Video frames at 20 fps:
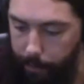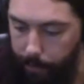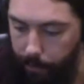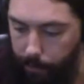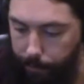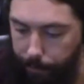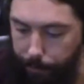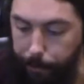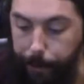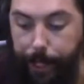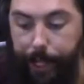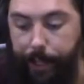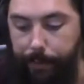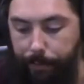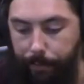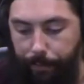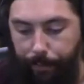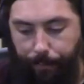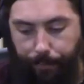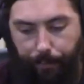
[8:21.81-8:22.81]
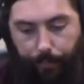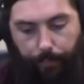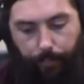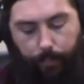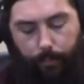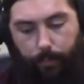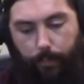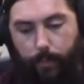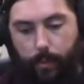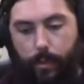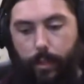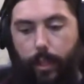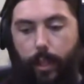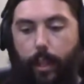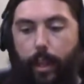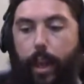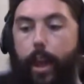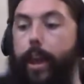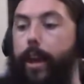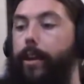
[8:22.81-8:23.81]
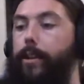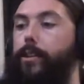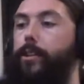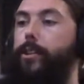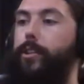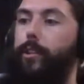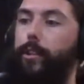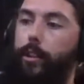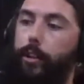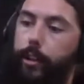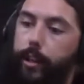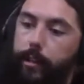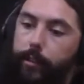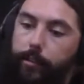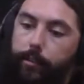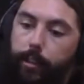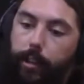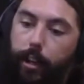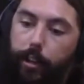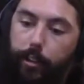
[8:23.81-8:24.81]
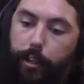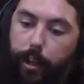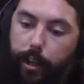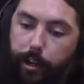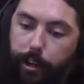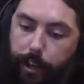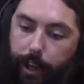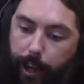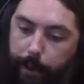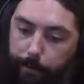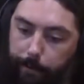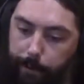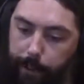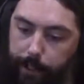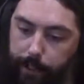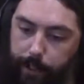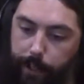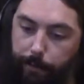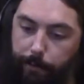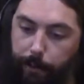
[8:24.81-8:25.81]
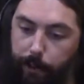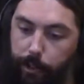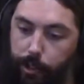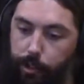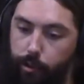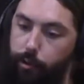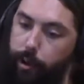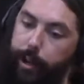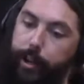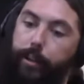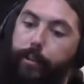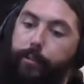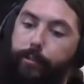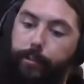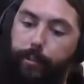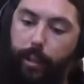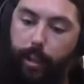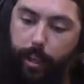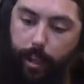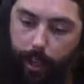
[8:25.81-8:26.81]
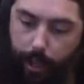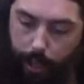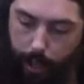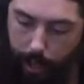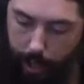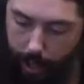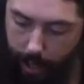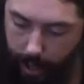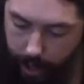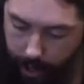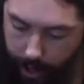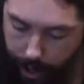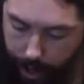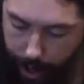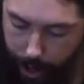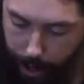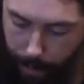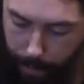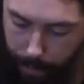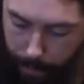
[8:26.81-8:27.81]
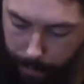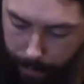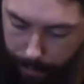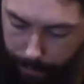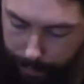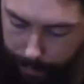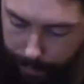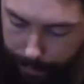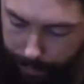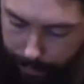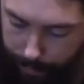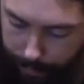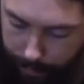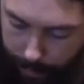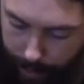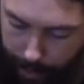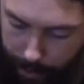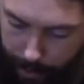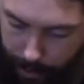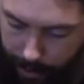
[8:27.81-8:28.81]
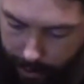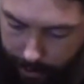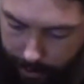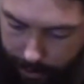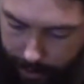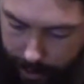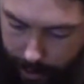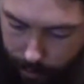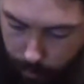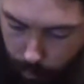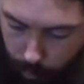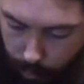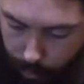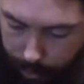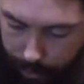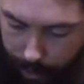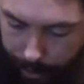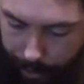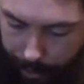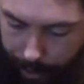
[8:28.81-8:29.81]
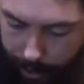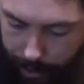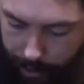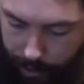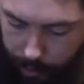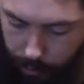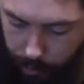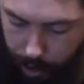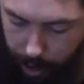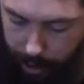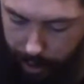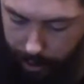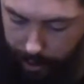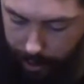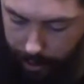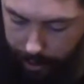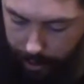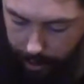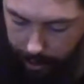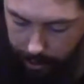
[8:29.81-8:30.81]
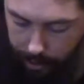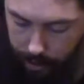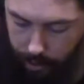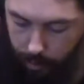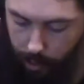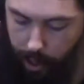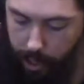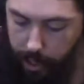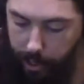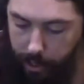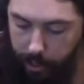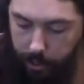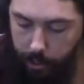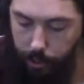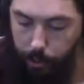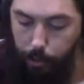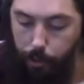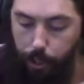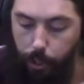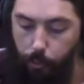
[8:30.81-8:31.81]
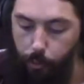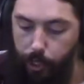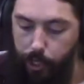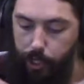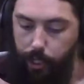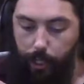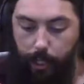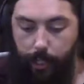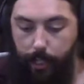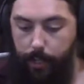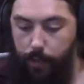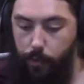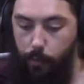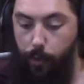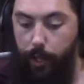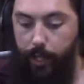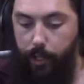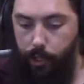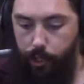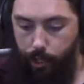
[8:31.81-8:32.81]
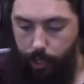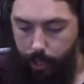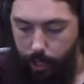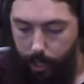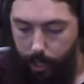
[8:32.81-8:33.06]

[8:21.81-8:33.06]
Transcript: It's free, and you can see on there you have these different strings, and you can see the thinnest one and the thickest one, so you'll know which E is which.